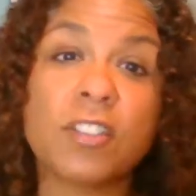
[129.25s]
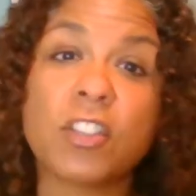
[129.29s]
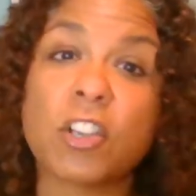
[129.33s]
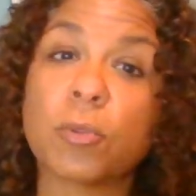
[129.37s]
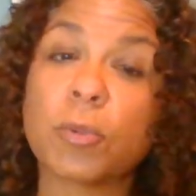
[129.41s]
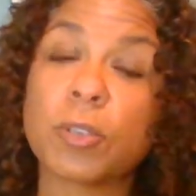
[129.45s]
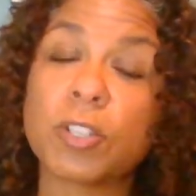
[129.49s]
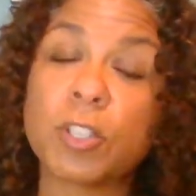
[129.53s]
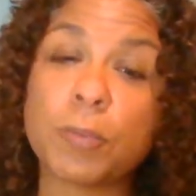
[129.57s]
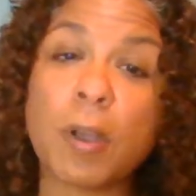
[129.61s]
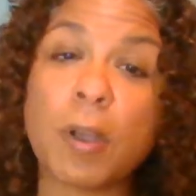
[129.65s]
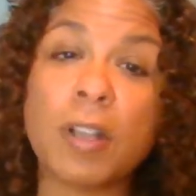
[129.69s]
their
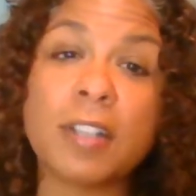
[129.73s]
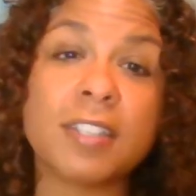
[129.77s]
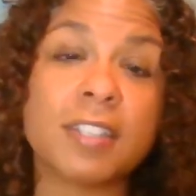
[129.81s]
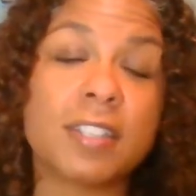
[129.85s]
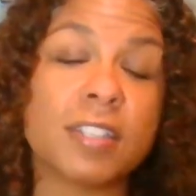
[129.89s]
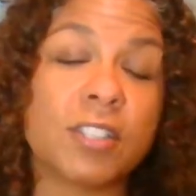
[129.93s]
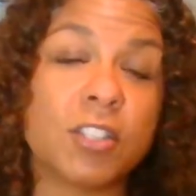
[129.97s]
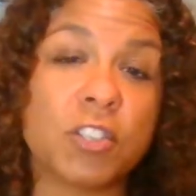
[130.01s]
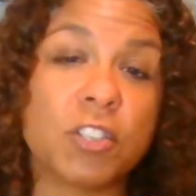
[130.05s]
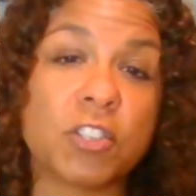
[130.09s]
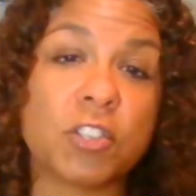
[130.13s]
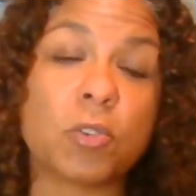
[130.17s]

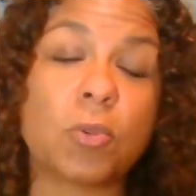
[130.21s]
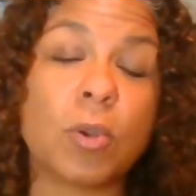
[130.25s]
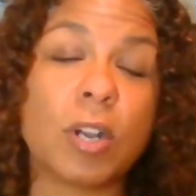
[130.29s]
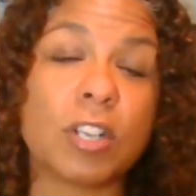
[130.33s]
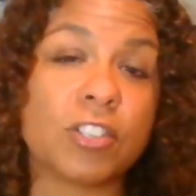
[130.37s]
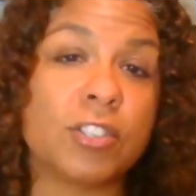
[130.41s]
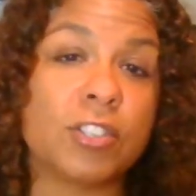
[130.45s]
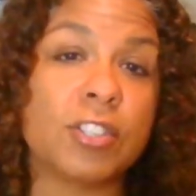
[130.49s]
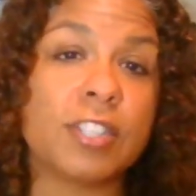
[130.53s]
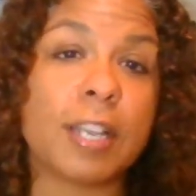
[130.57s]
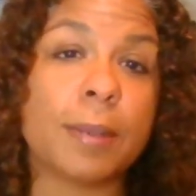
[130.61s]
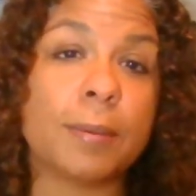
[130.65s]
responses to the
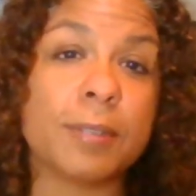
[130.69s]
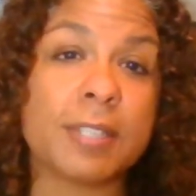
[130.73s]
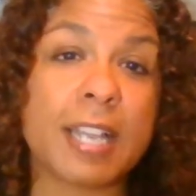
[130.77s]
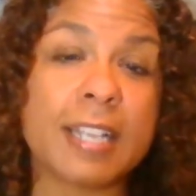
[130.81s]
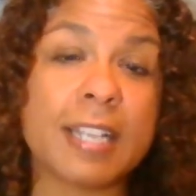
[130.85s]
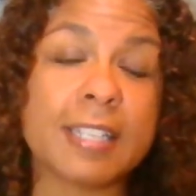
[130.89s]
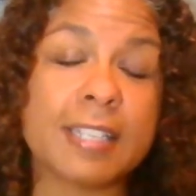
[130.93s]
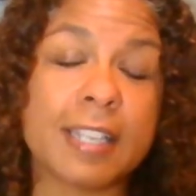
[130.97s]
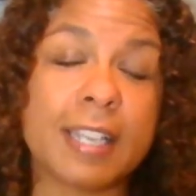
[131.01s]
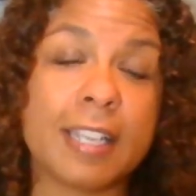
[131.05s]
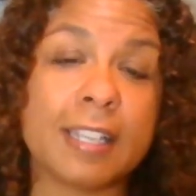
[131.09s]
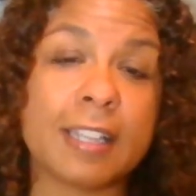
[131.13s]
questions I was
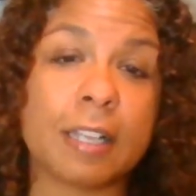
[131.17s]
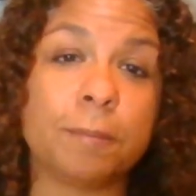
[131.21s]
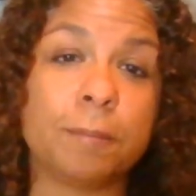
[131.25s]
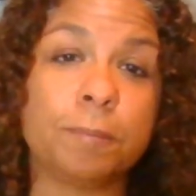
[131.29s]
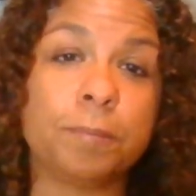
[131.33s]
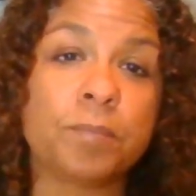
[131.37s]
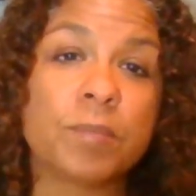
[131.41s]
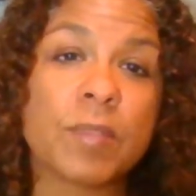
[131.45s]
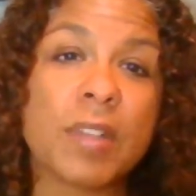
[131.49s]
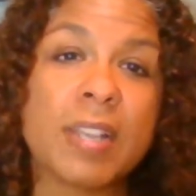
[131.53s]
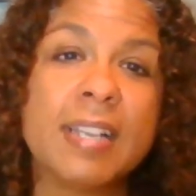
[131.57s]
asking them.